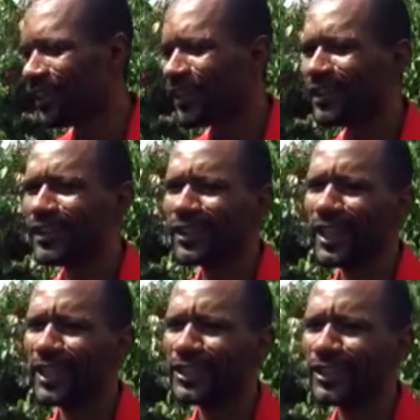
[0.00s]
in the
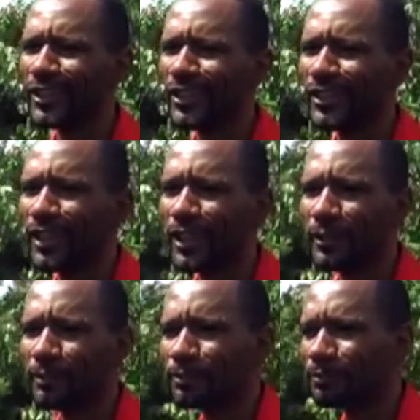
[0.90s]
international
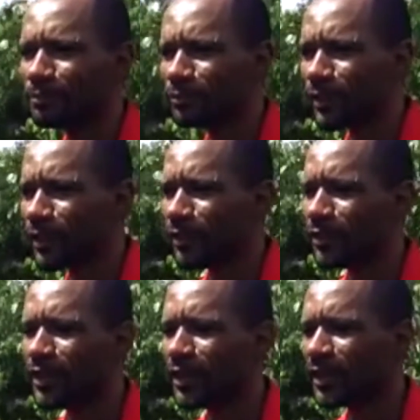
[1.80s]

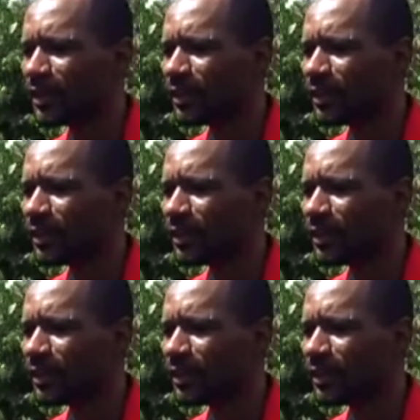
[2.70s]
arena,